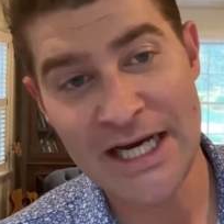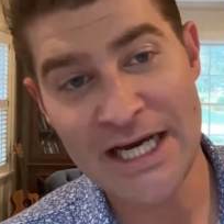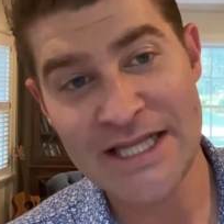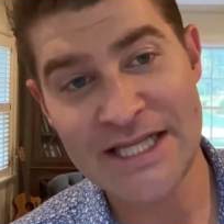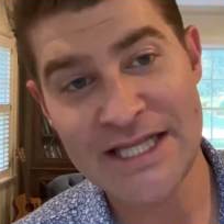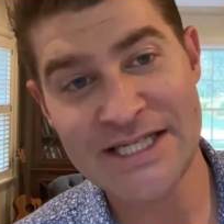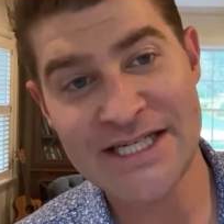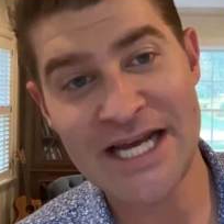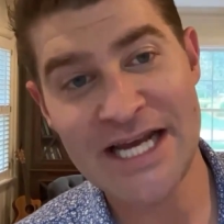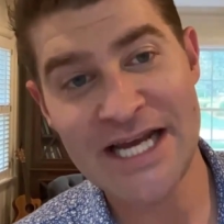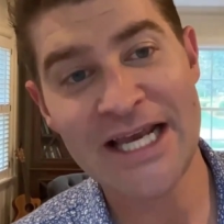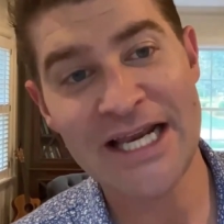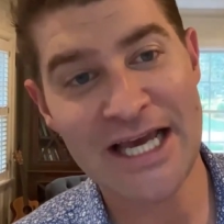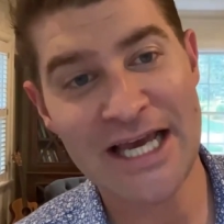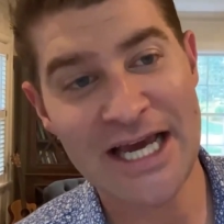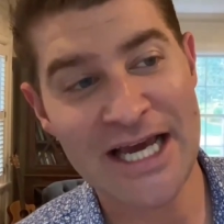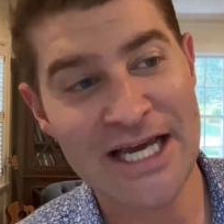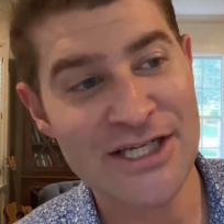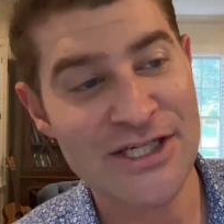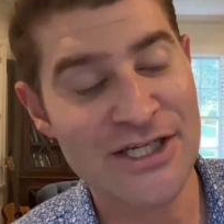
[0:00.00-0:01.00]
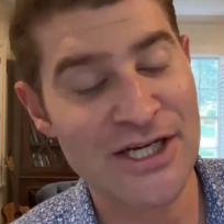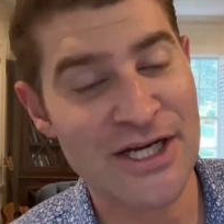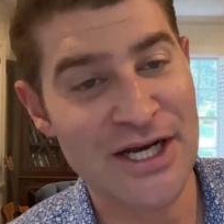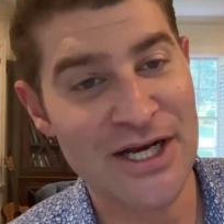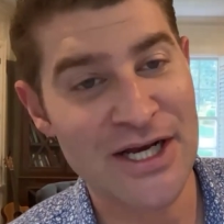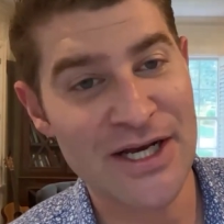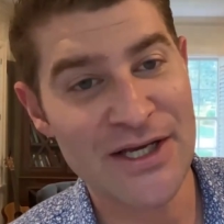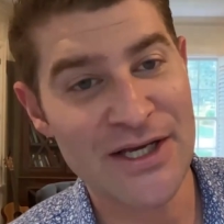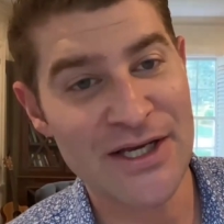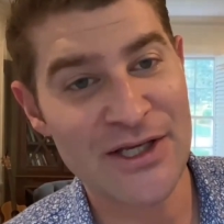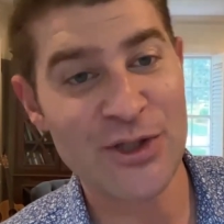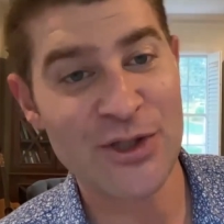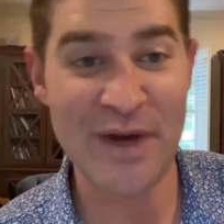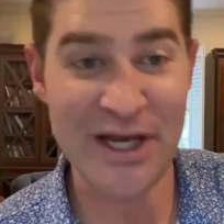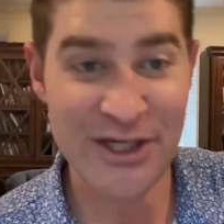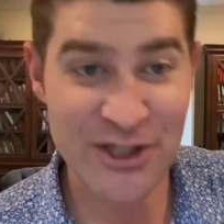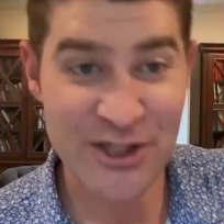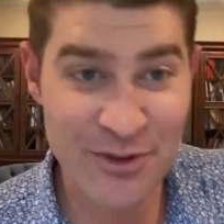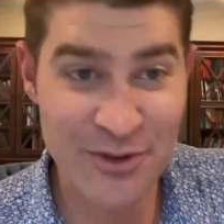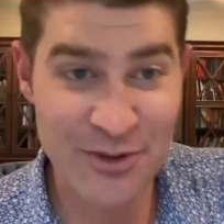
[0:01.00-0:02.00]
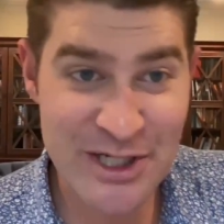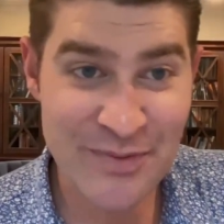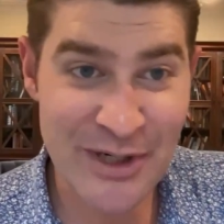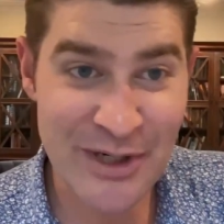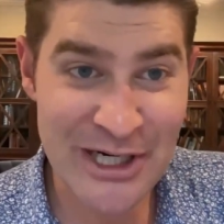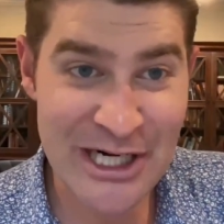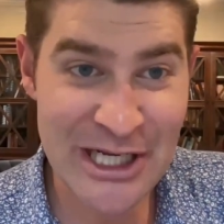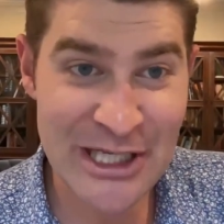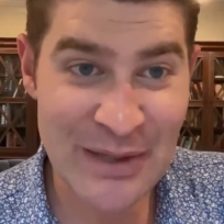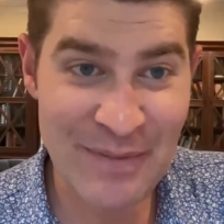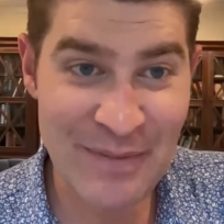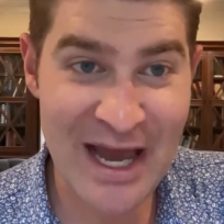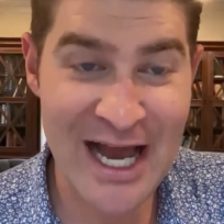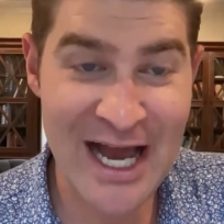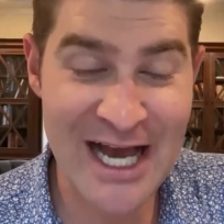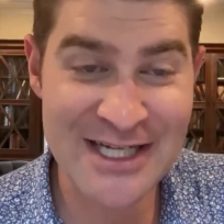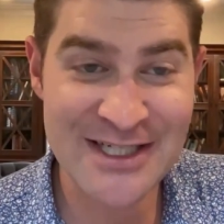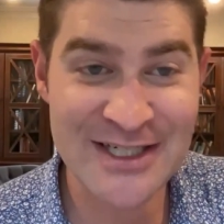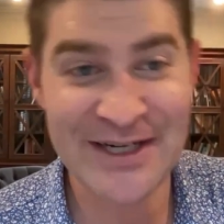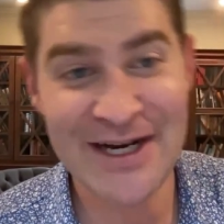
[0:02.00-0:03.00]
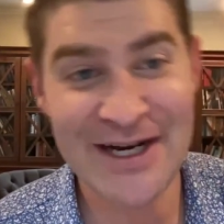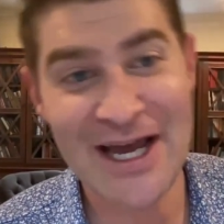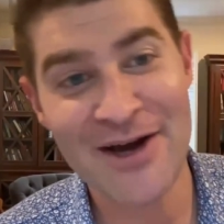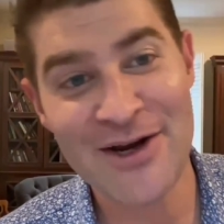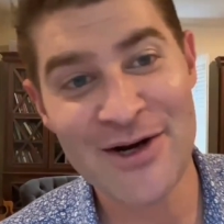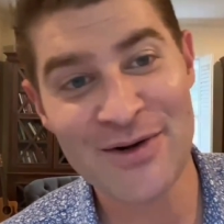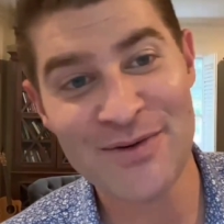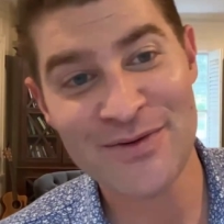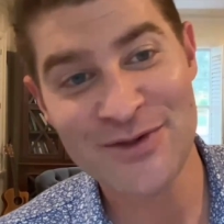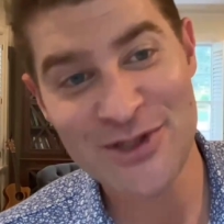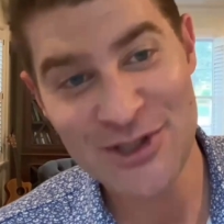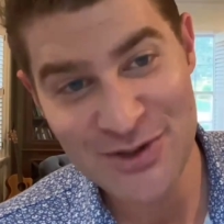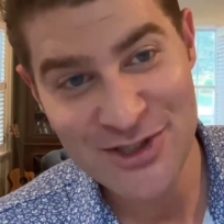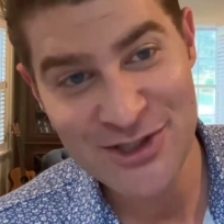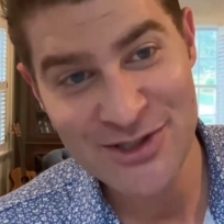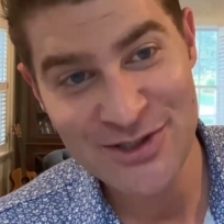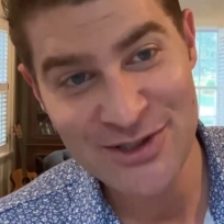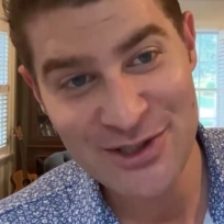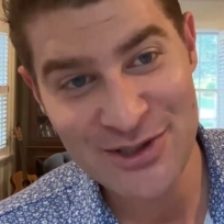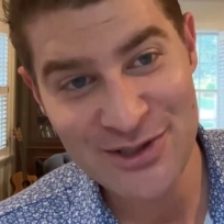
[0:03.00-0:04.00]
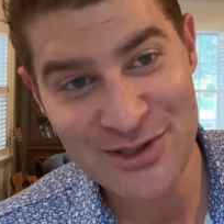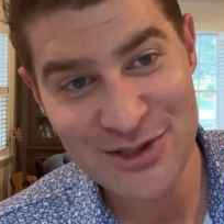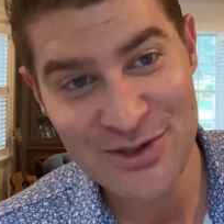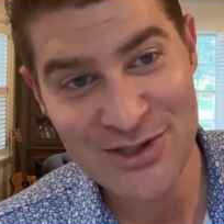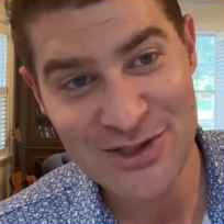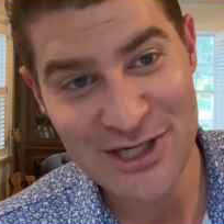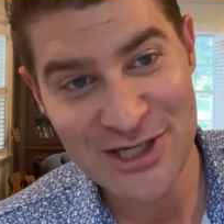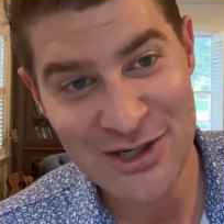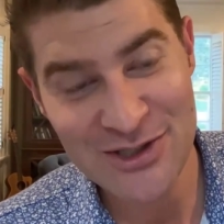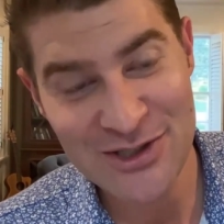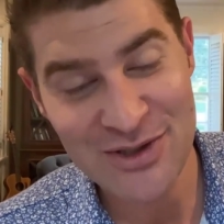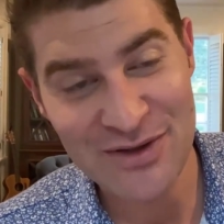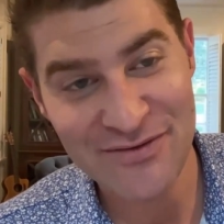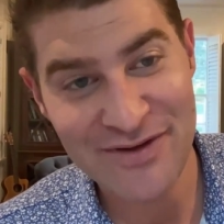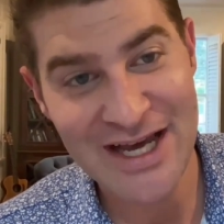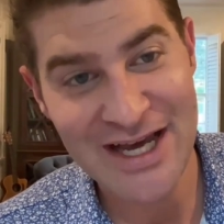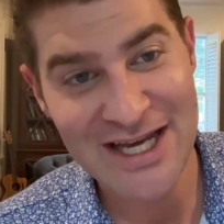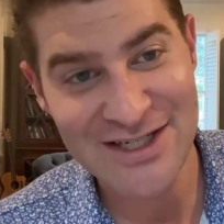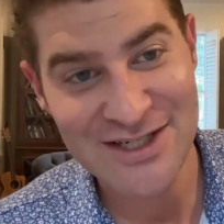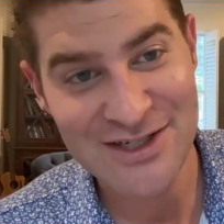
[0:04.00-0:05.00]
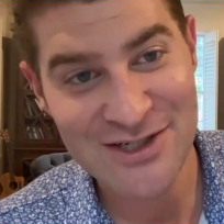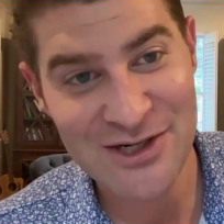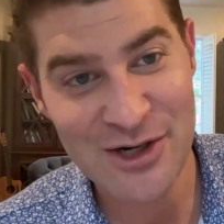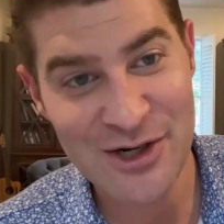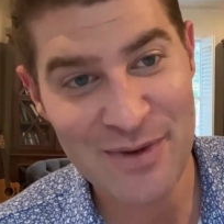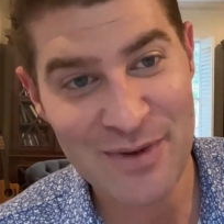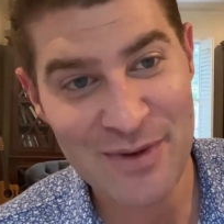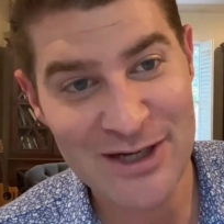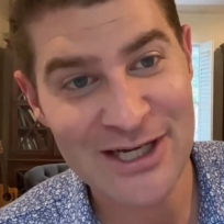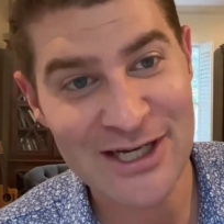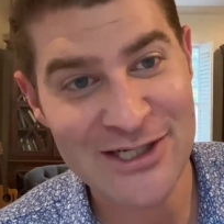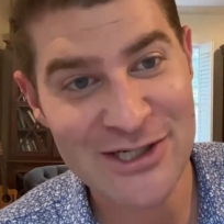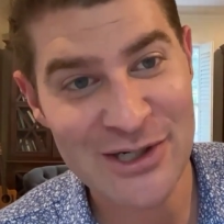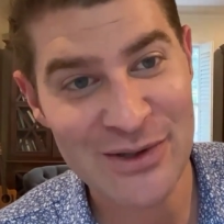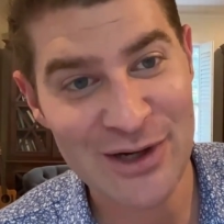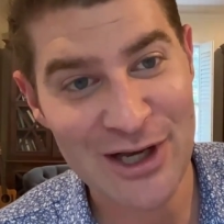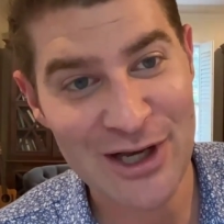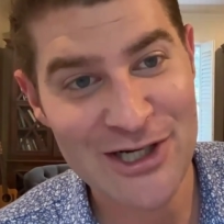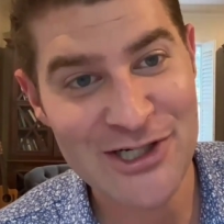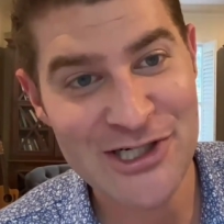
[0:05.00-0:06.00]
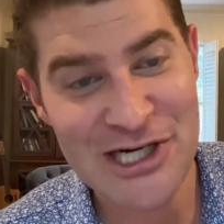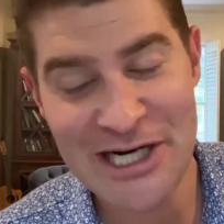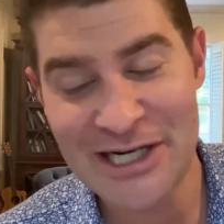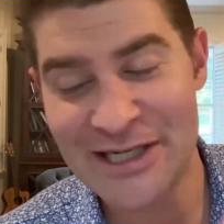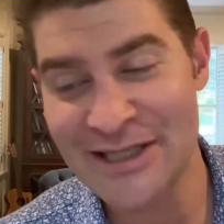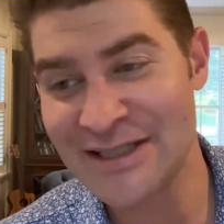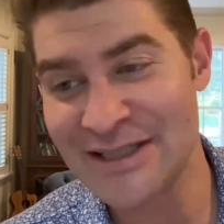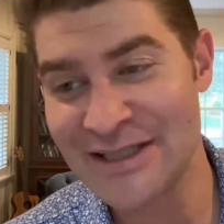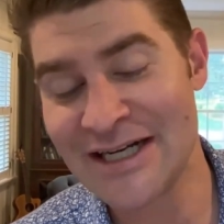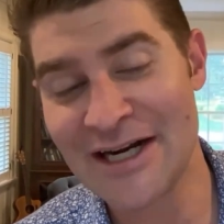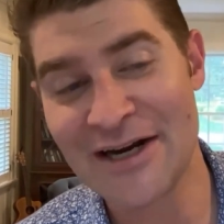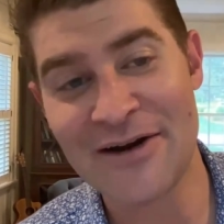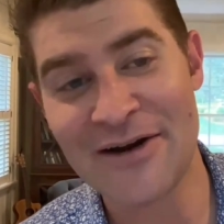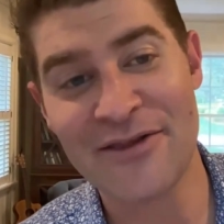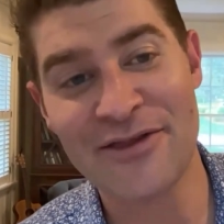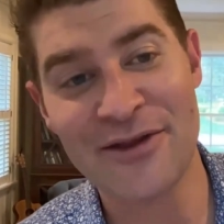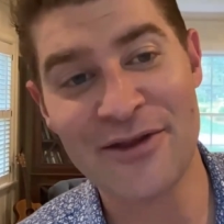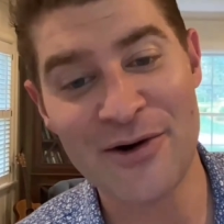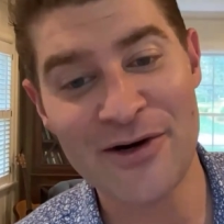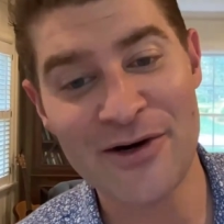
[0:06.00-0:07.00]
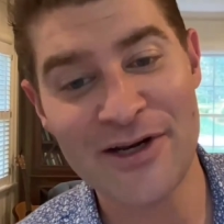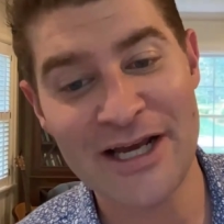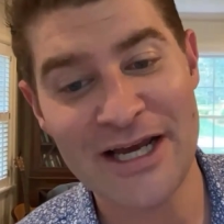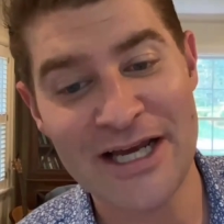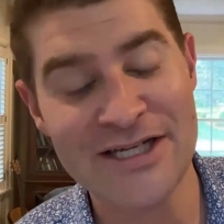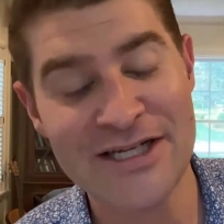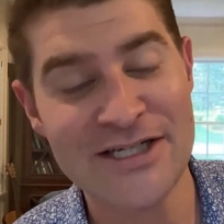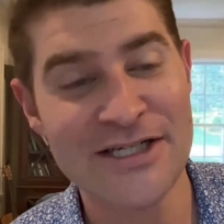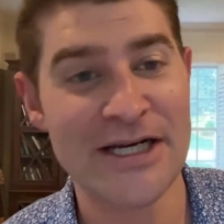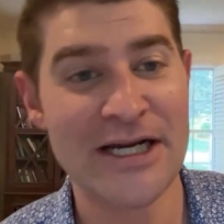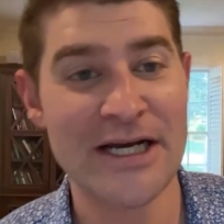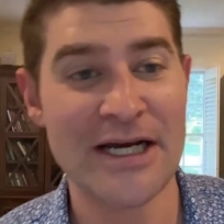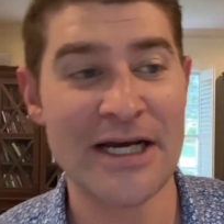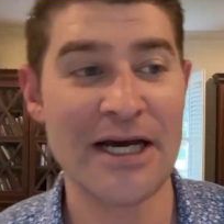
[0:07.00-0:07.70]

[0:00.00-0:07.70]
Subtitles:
In the second case, you spent too much money in the past and now you're too scared to invest. So you're about to get your lunch eaten. And in the third case,